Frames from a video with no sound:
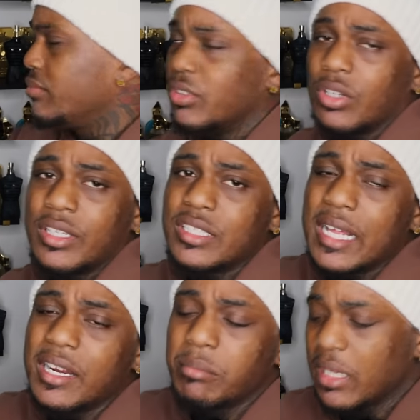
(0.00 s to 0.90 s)
You know, that
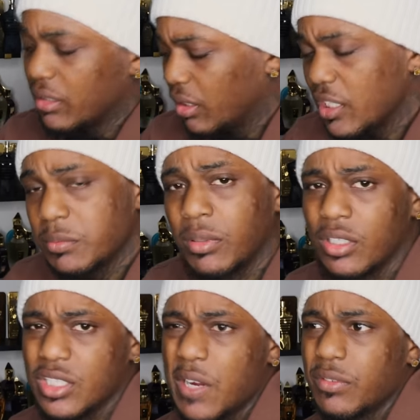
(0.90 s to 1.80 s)
didn't make the list, but
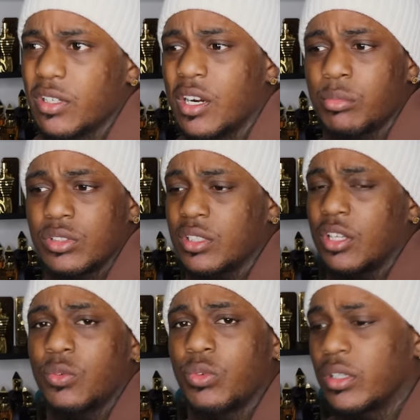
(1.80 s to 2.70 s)
Latafa Camera is
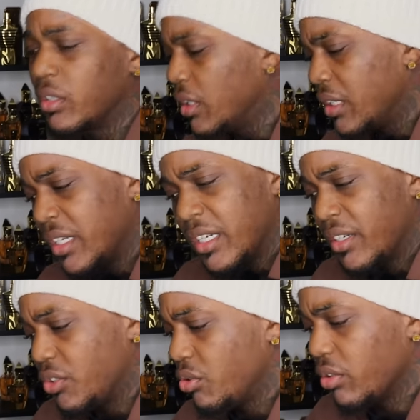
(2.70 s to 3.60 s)
another one
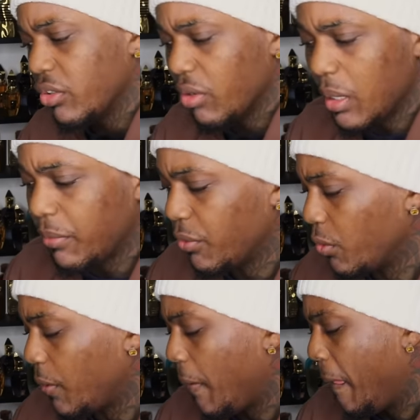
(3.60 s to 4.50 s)
that you can grab
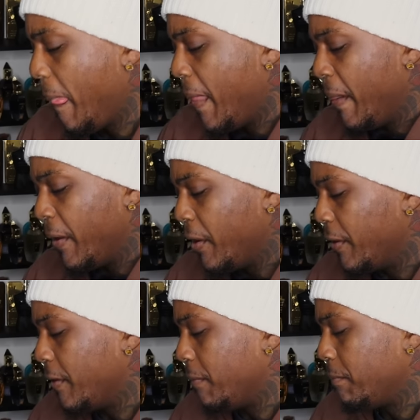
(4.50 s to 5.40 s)
for.
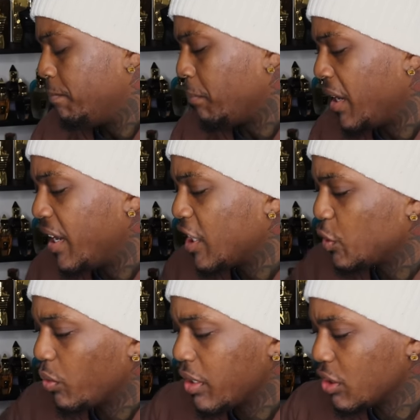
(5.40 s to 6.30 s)
My
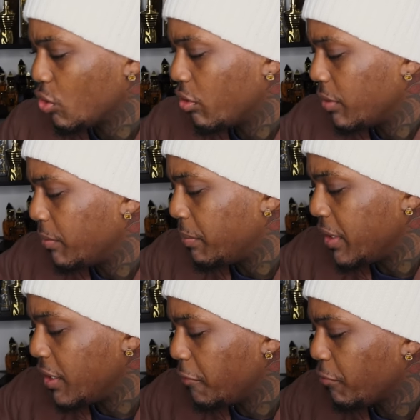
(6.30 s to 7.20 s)
next one is going to
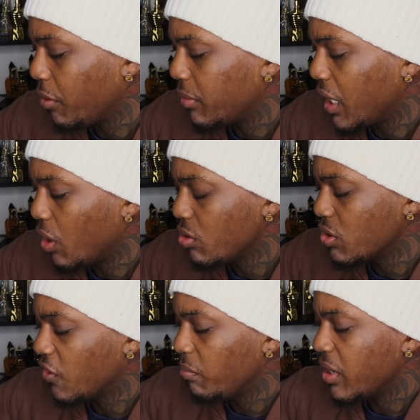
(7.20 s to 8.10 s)
be from the
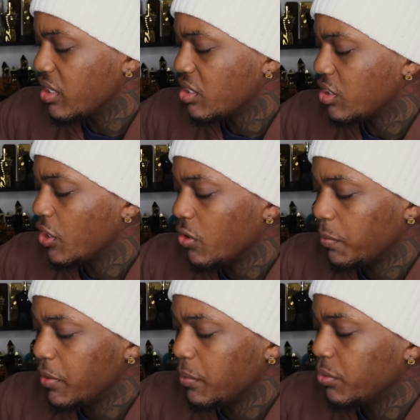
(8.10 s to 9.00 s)
House of Mancera,
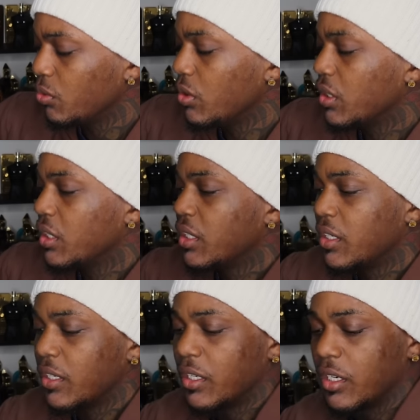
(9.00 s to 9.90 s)
people.
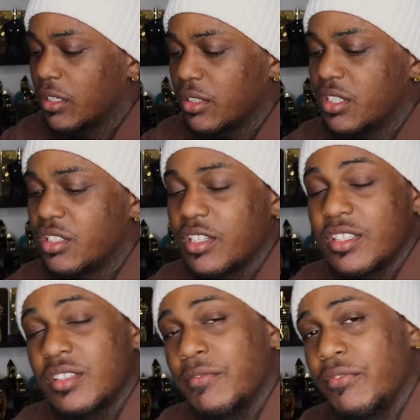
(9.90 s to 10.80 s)
This is